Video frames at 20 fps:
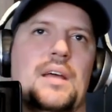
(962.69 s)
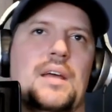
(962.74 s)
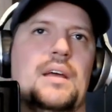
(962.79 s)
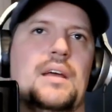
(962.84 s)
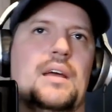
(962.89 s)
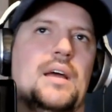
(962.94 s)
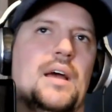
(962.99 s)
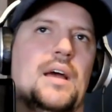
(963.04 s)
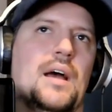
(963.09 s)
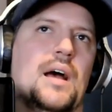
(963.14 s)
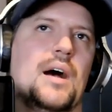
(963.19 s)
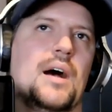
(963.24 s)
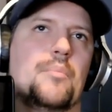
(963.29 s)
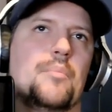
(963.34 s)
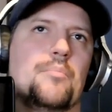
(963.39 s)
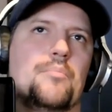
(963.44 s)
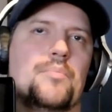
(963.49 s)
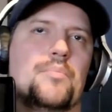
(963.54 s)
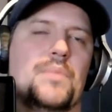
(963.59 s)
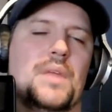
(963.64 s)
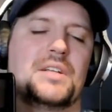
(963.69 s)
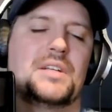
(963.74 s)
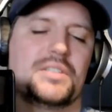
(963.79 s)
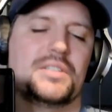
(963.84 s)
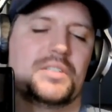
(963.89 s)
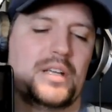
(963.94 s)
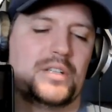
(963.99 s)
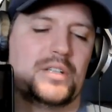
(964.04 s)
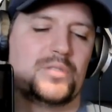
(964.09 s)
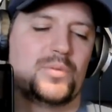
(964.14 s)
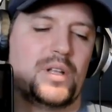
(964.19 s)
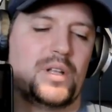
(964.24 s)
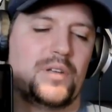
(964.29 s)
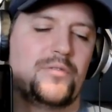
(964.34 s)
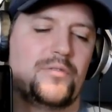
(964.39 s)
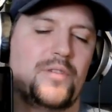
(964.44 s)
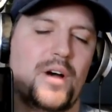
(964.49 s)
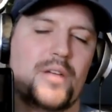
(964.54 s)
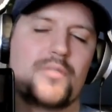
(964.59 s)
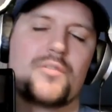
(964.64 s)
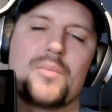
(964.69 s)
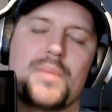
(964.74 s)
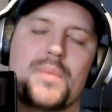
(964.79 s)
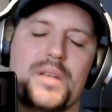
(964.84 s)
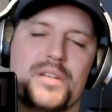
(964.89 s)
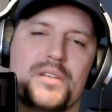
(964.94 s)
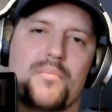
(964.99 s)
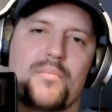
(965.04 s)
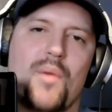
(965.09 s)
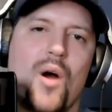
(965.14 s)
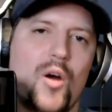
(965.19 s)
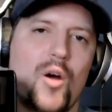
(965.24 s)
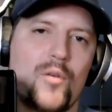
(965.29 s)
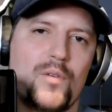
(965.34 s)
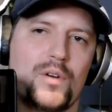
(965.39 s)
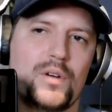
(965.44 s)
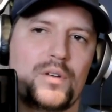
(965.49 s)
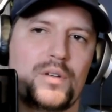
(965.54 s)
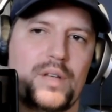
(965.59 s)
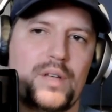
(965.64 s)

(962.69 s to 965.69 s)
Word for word: Yeah. Um, it just it's really fun for me to marvel